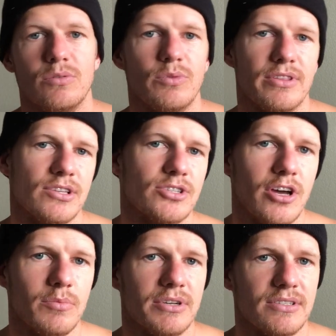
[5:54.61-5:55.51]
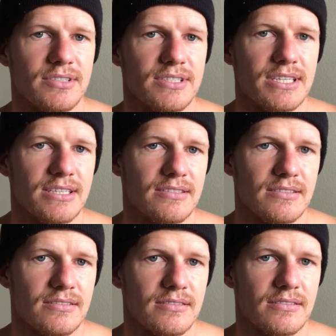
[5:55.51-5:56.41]
with a terminal
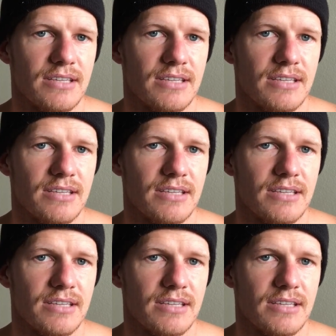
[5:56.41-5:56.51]
disease.